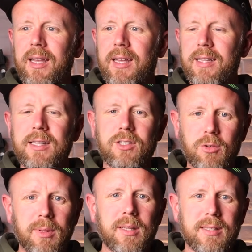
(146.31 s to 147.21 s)
It's
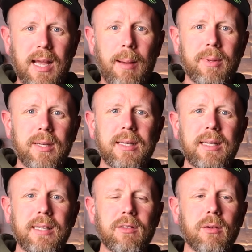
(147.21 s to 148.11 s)
something that's happened in
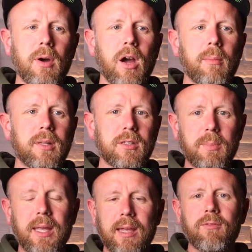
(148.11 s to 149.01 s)
India at the moment. There's a
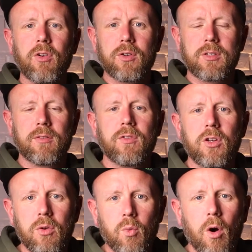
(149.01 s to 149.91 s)
big influx of
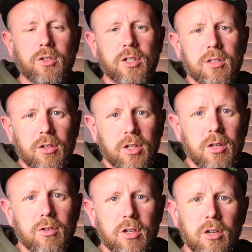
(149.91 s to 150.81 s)
new watches on
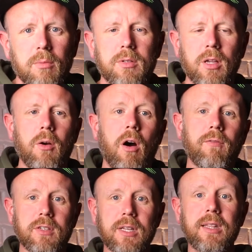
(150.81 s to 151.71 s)
YouTube. So
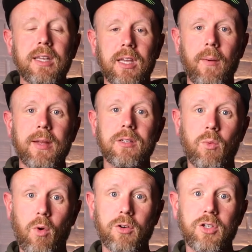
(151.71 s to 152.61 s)
obviously they're going to
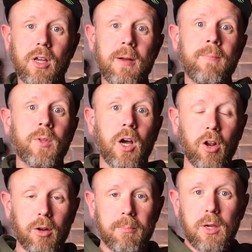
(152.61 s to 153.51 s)
watch a
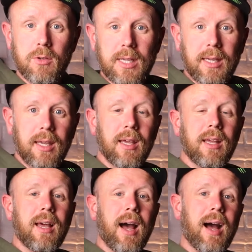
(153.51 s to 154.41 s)
lot of music.
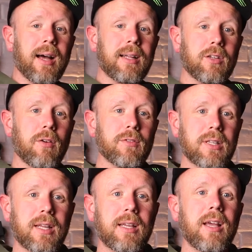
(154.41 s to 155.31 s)
And
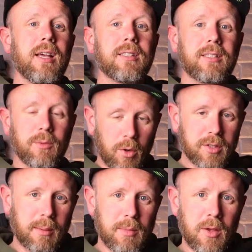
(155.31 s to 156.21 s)
obviously, to
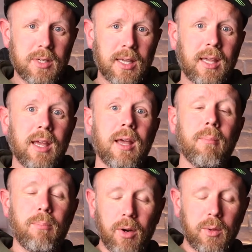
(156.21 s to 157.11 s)
watch that music,
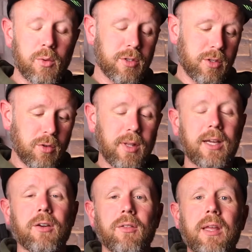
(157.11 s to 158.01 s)
Bollywood and all
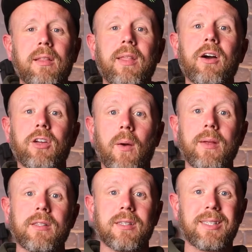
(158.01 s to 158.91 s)
that kind of thing, they are
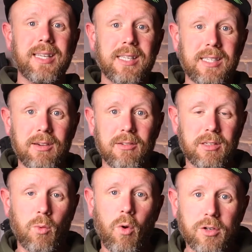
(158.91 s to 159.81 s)
going to T-Series
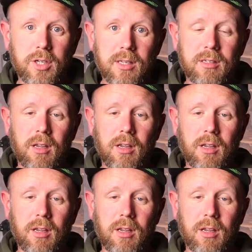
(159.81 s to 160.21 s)
to watch it.